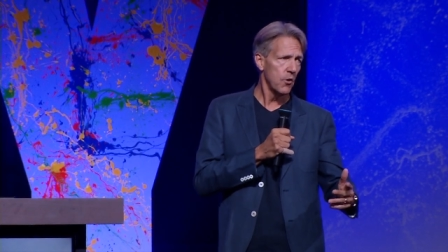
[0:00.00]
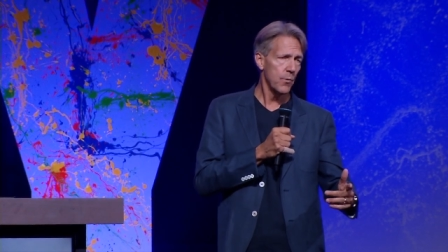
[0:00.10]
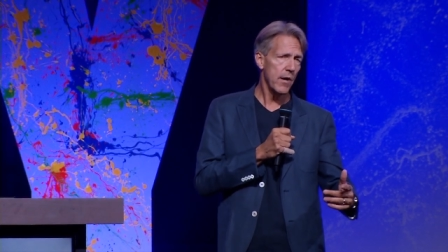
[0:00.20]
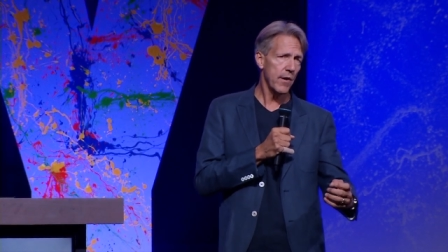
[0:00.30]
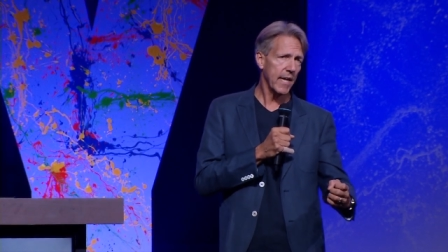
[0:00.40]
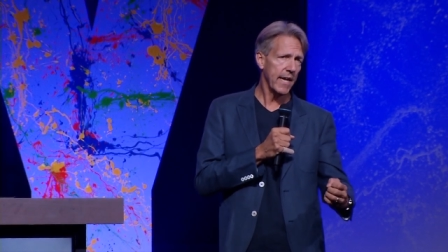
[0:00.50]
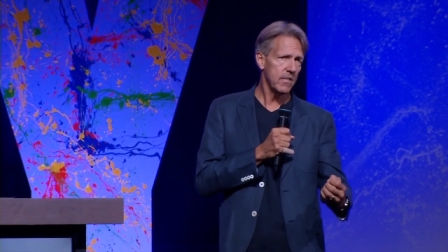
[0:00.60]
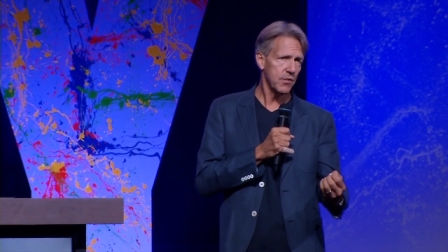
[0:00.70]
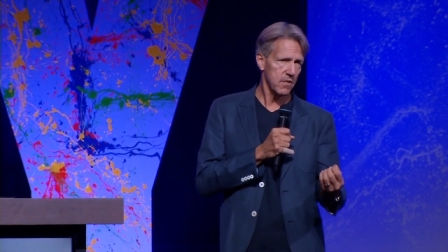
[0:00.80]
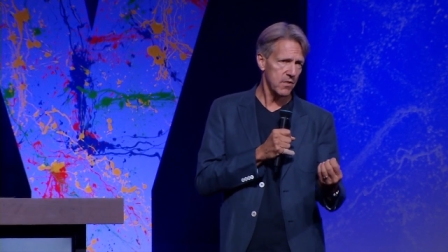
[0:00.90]
rare
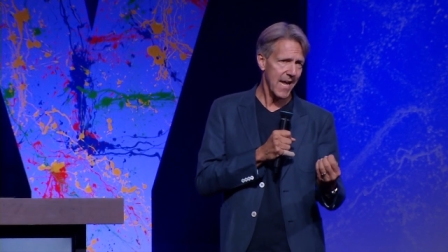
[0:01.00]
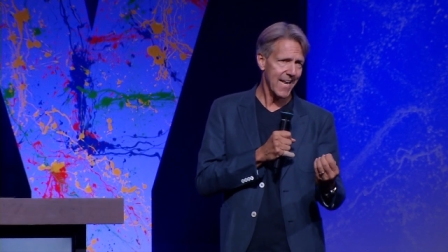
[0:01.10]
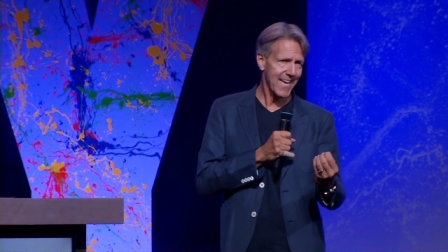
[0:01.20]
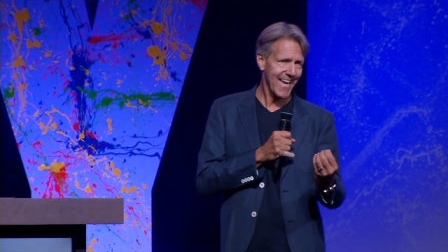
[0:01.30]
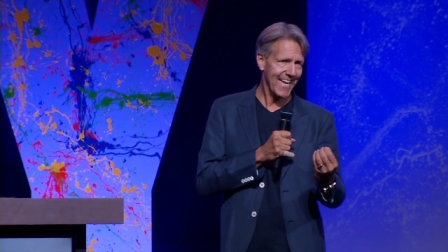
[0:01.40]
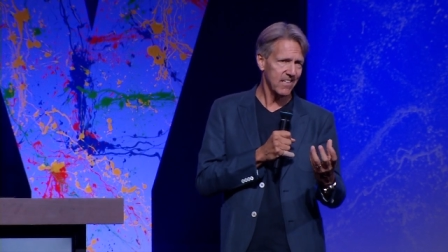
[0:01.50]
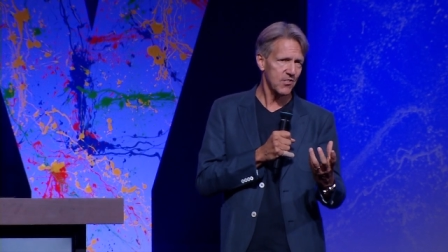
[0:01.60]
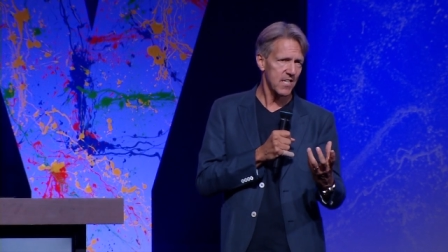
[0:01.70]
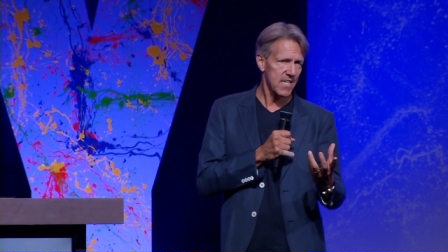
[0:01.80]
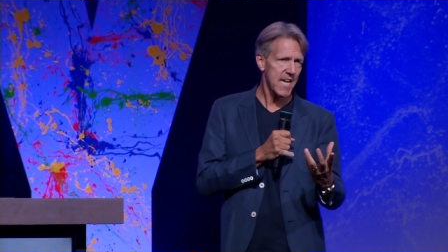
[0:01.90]
occasions an
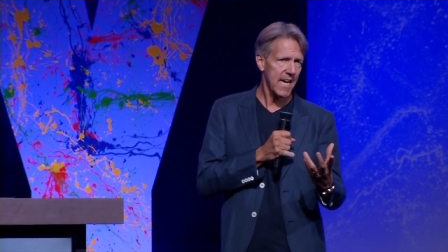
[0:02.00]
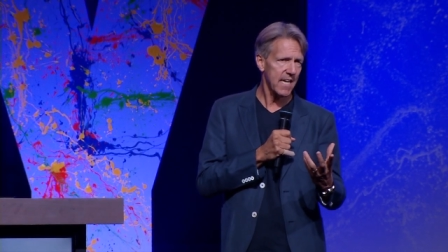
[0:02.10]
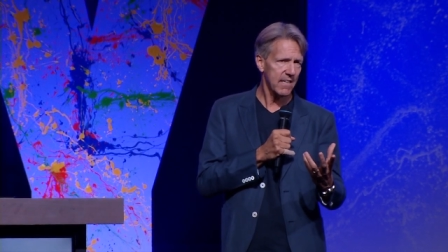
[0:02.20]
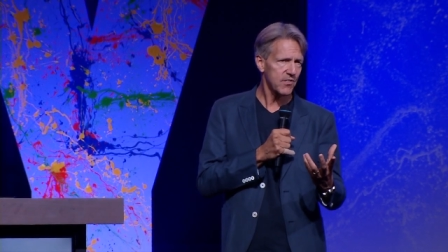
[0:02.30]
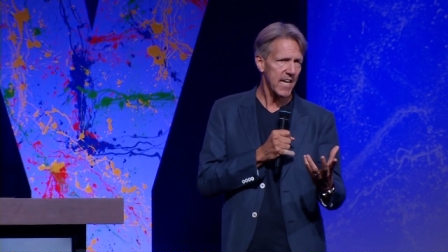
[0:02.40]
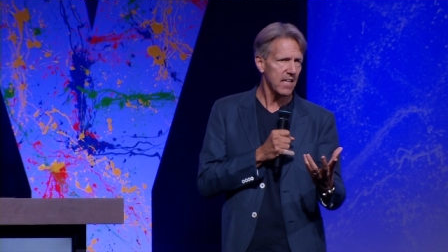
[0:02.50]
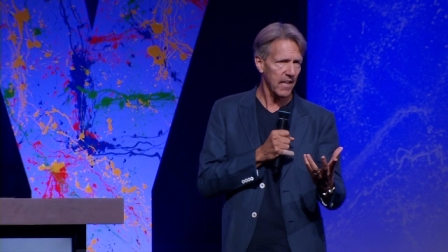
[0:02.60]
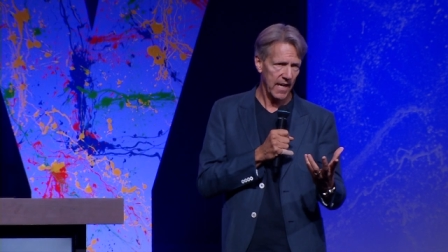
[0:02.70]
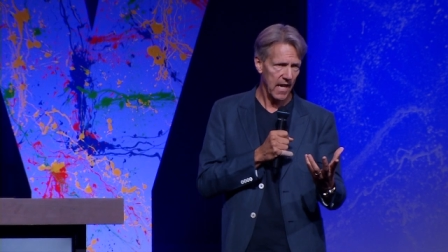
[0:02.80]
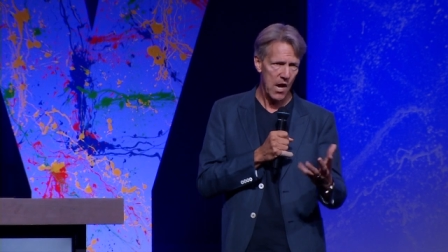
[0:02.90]
instantaneous
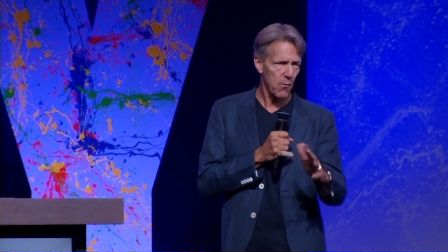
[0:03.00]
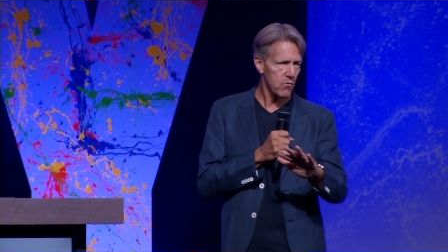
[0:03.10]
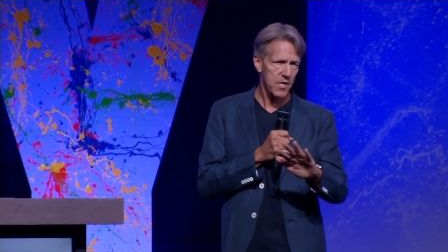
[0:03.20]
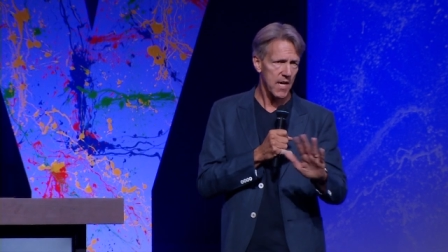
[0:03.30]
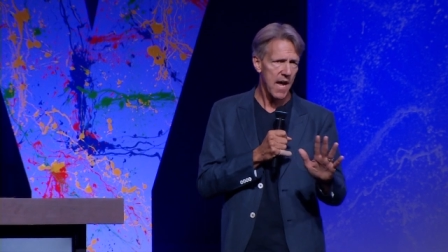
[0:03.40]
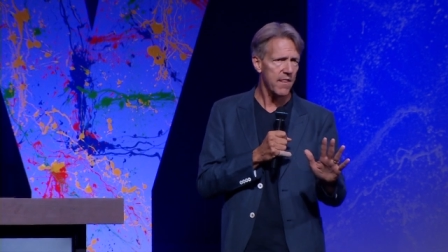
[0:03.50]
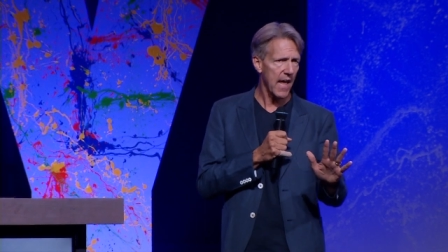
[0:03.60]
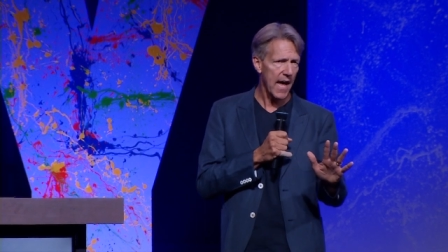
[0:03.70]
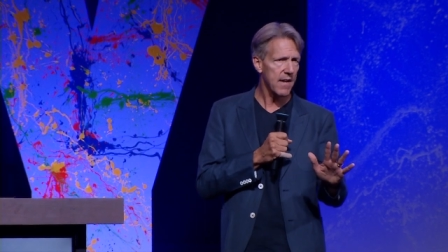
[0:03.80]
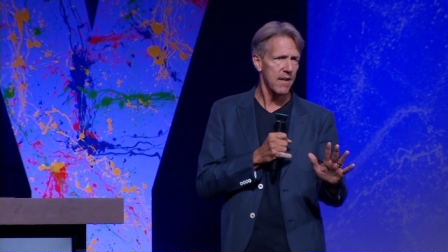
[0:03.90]
healing. I won't deny
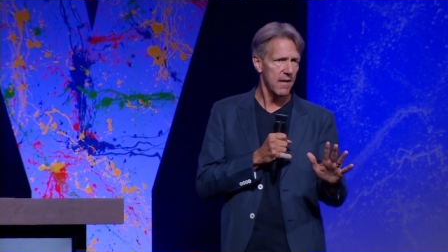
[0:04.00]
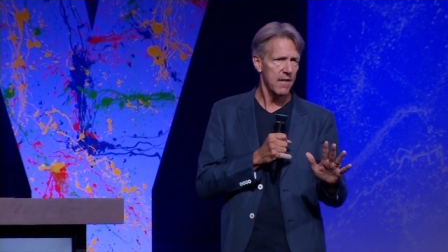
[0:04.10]
that.